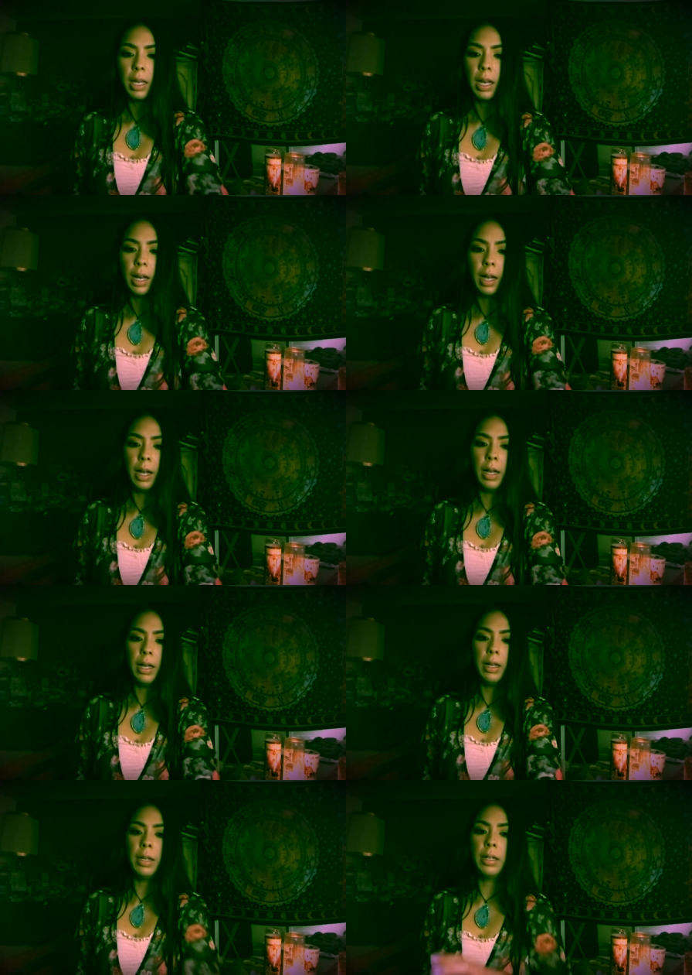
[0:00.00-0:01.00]

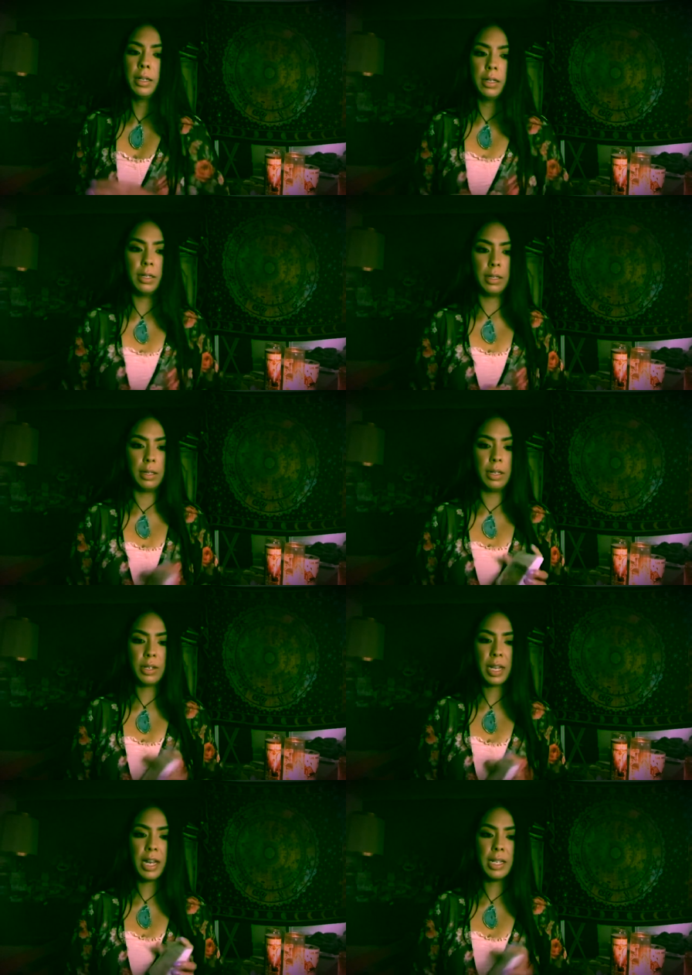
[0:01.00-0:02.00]
Uh,
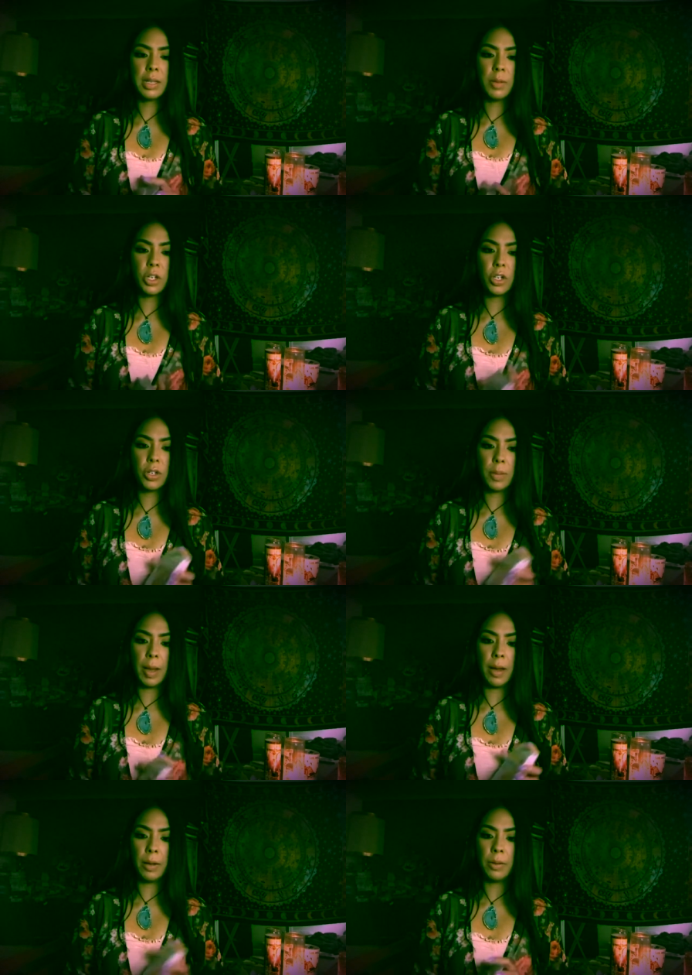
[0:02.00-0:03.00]
there's kind of some issues
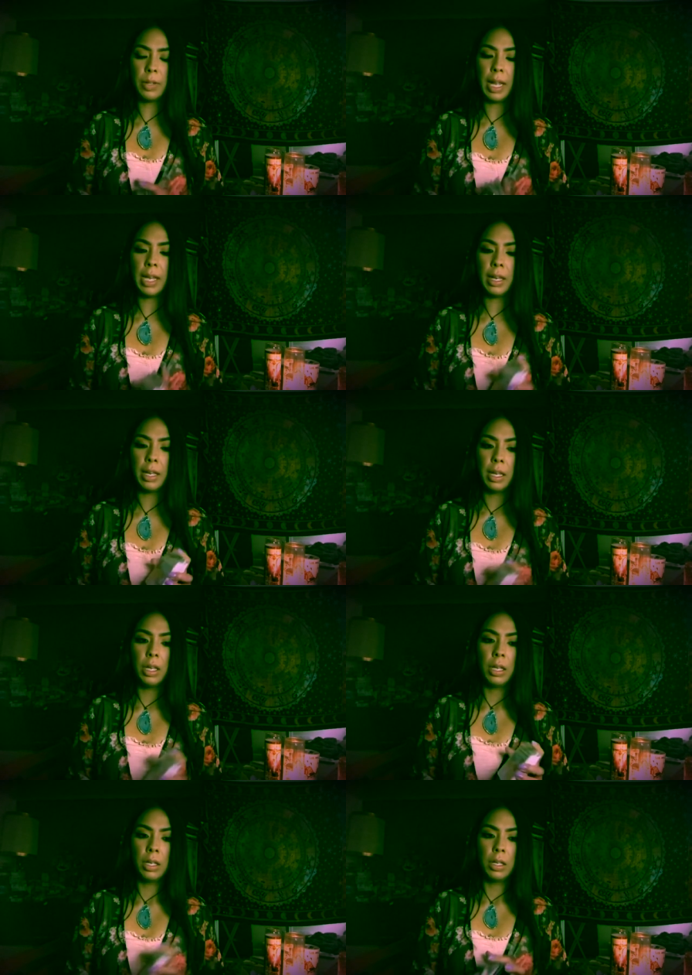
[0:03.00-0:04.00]
about like
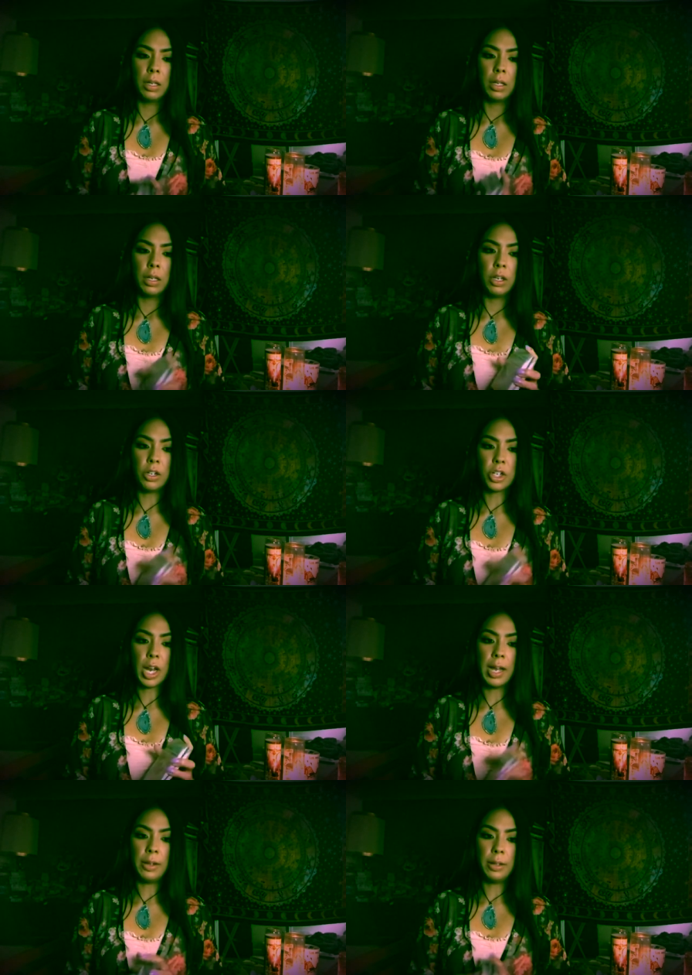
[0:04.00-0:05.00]
your
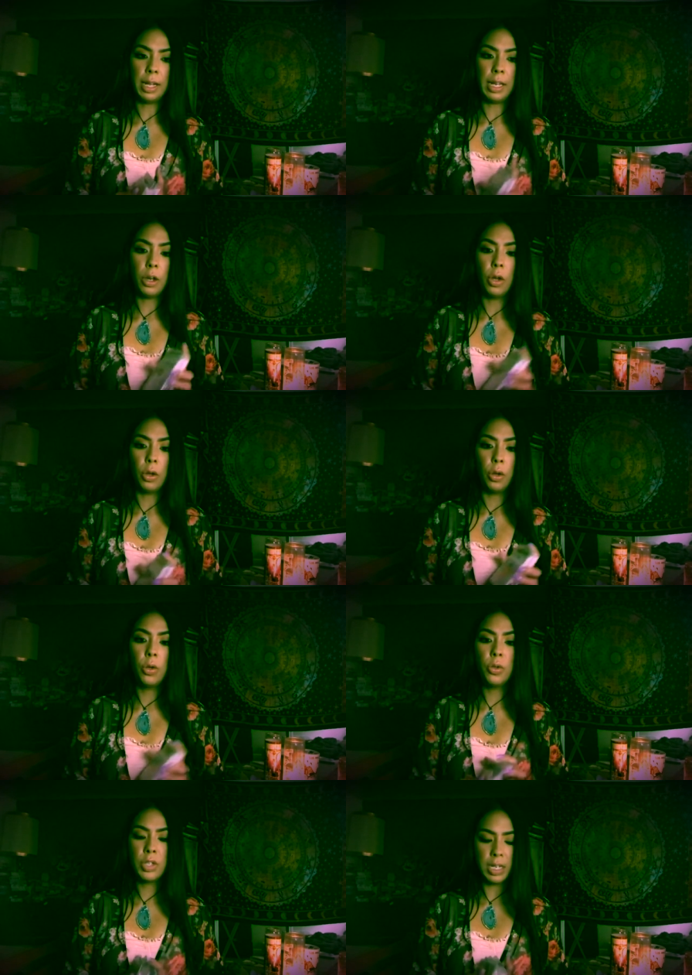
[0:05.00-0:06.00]
child, like
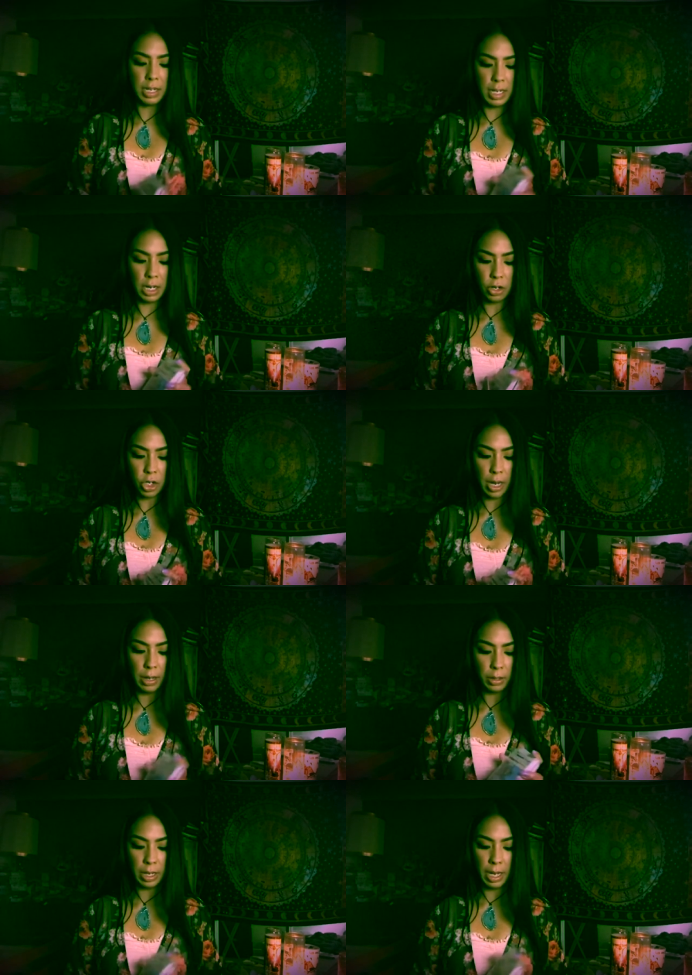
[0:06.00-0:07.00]
who's going to take your
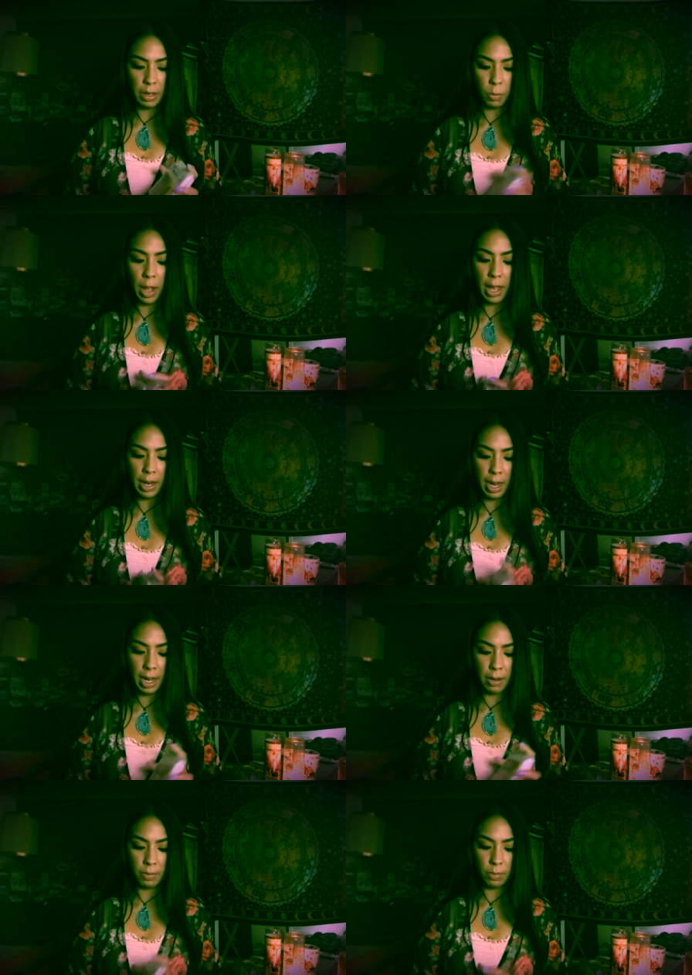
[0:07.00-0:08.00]
child and when
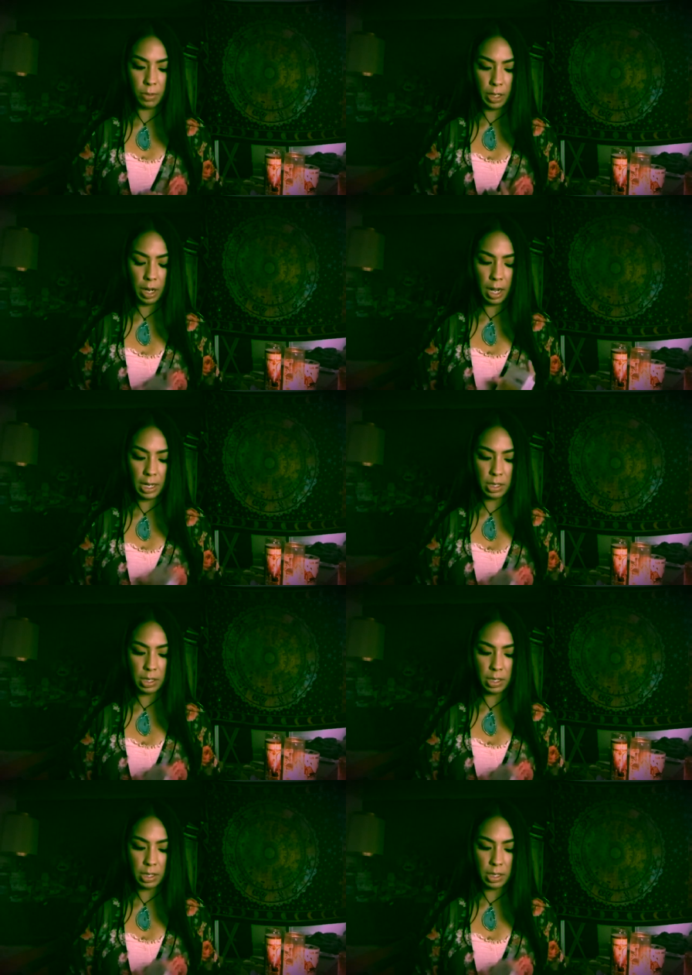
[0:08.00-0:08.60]
and whatnot.